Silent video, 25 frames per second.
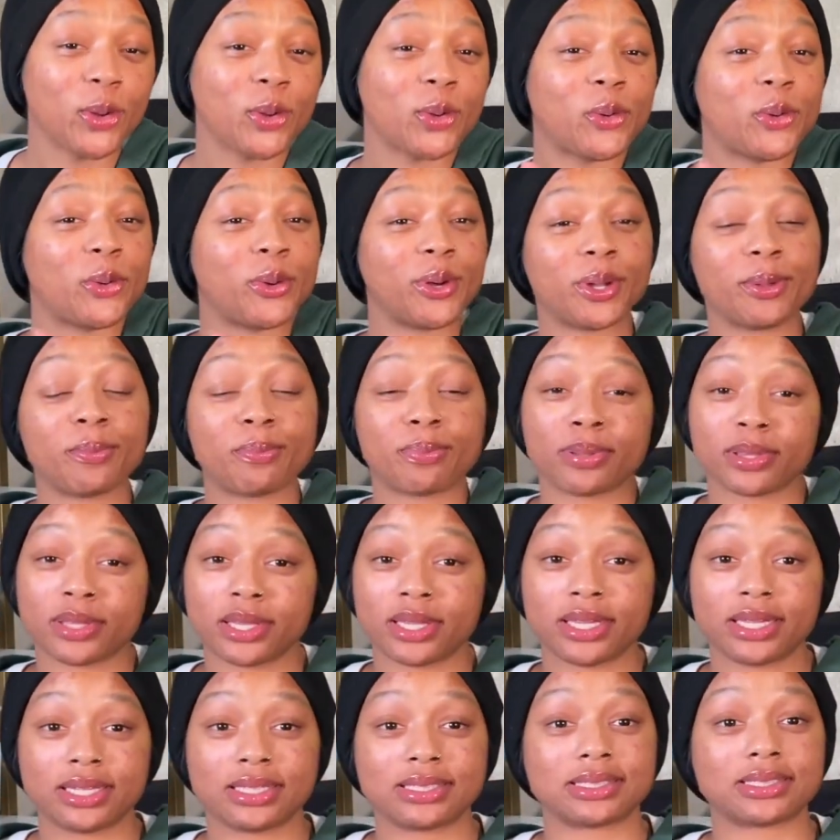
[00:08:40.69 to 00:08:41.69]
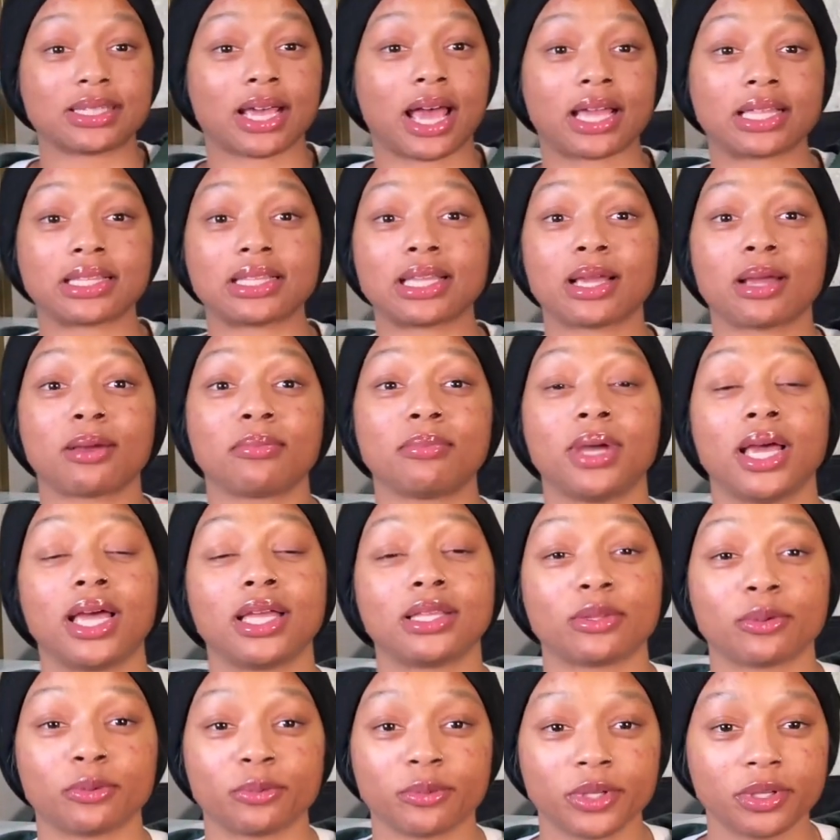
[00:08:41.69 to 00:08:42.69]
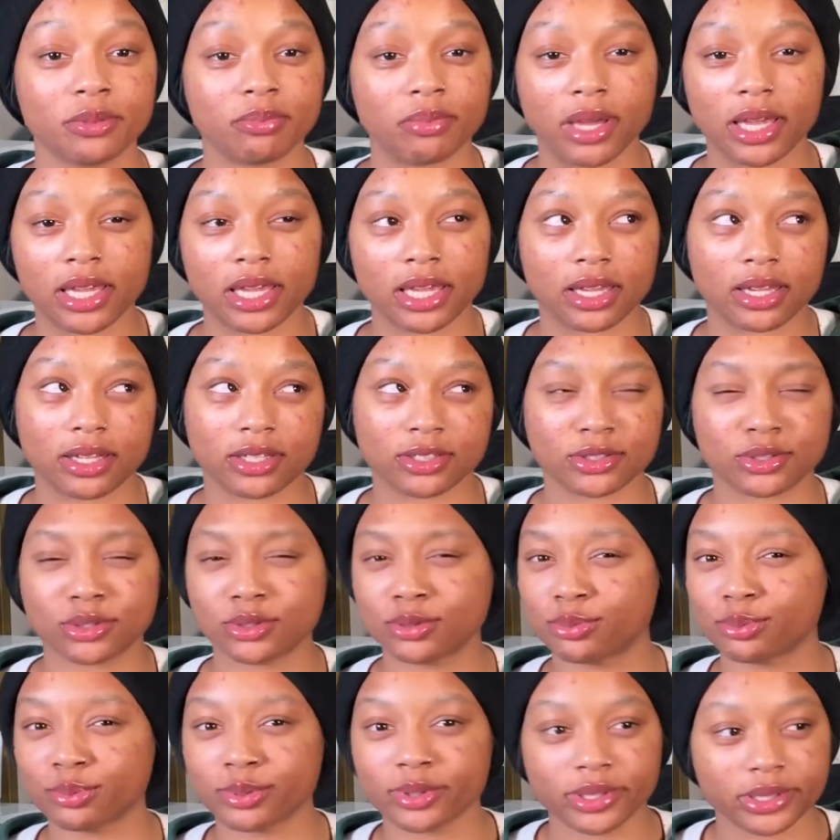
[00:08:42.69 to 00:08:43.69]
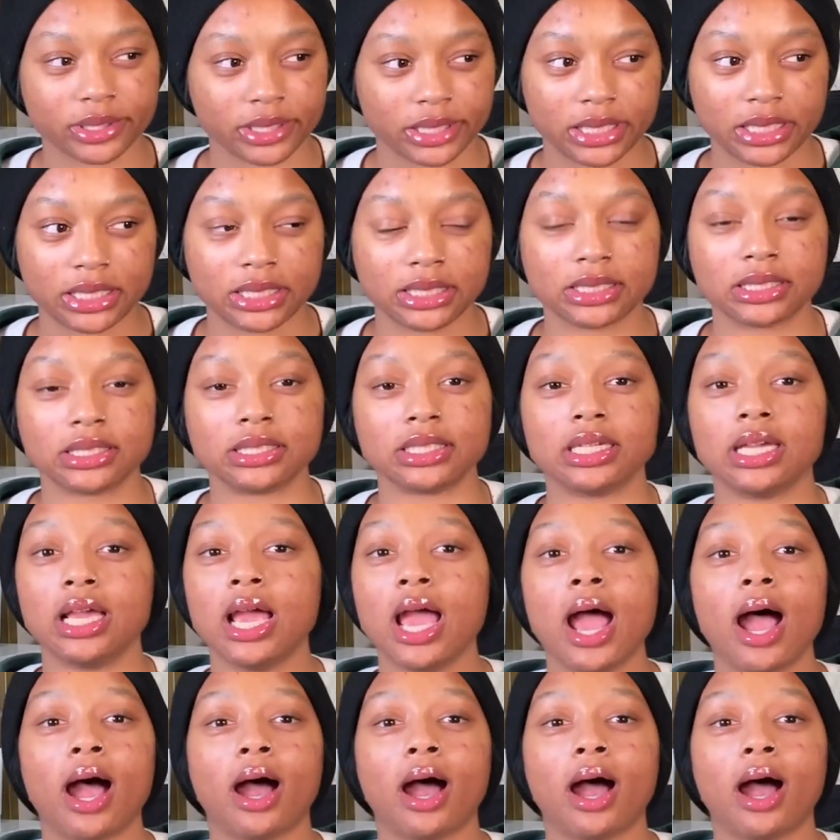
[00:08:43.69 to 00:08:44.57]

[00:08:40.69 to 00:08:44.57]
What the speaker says: Quit playing. So I think I'm going to have to remake it, because it's real easy.